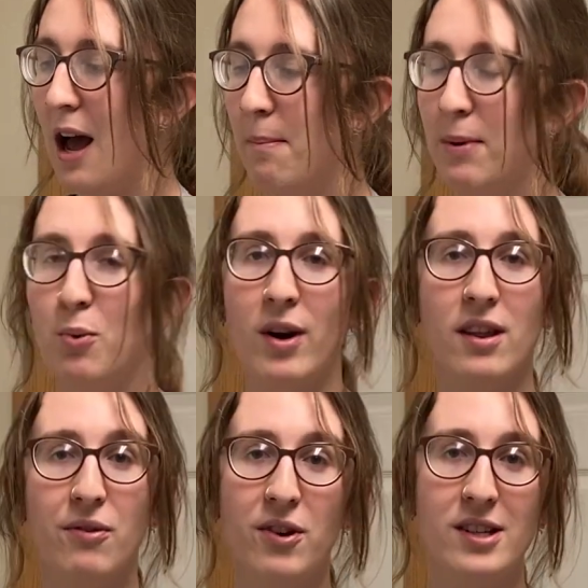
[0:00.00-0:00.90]
be one of the
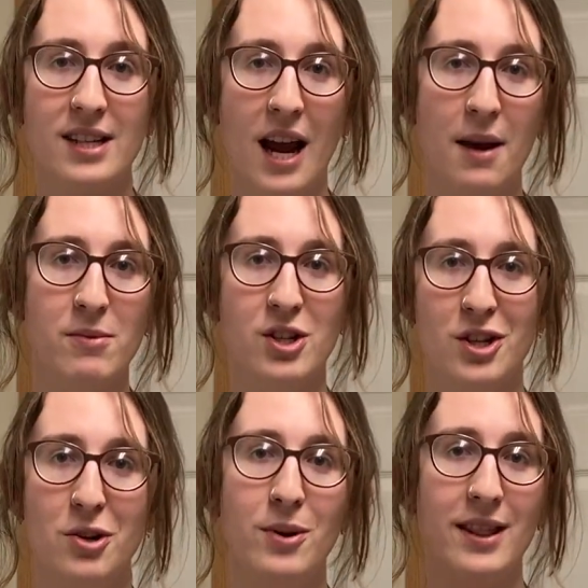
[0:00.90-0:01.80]
first times
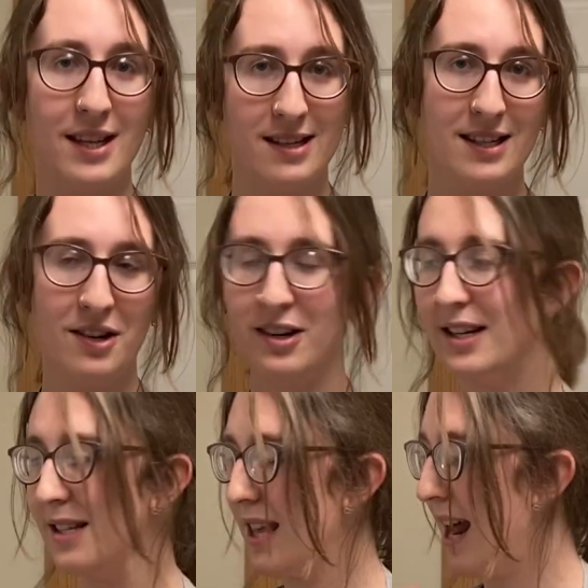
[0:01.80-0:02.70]
too in this
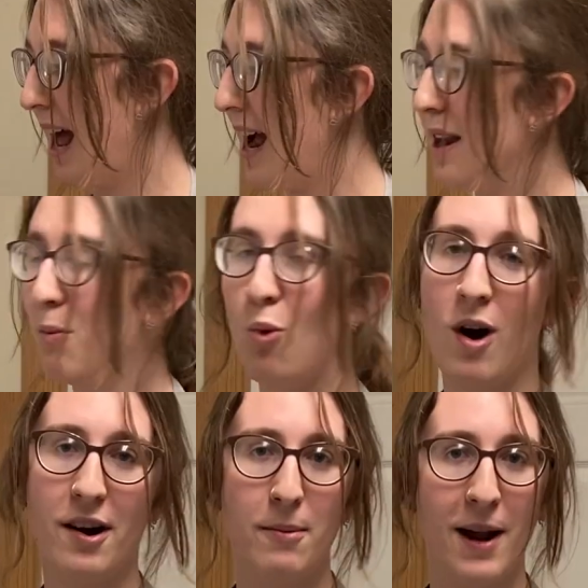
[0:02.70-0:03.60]
series that I am
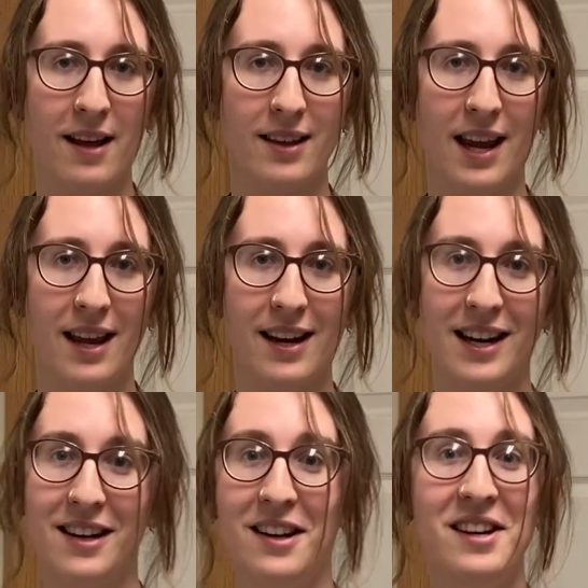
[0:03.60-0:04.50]
water bath
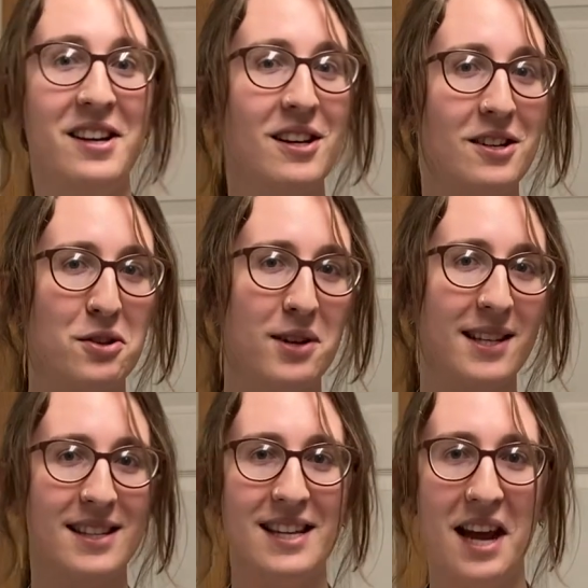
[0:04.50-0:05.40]
canning. So
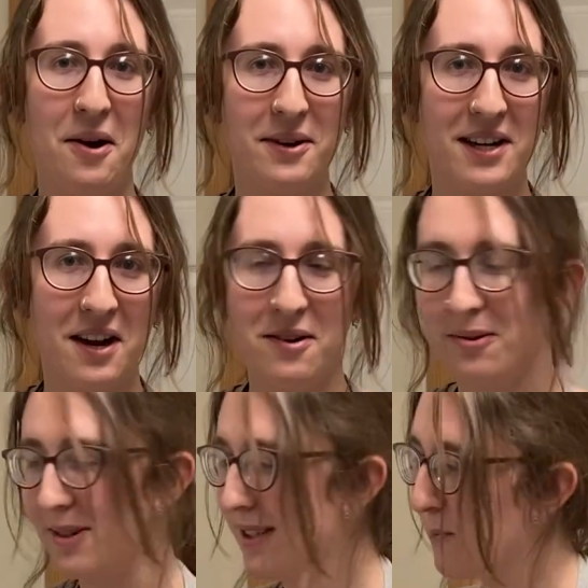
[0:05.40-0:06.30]
let's see how it
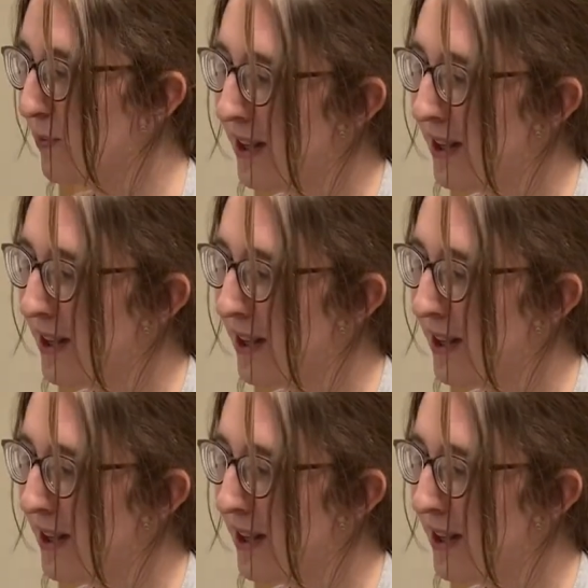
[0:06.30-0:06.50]
goes.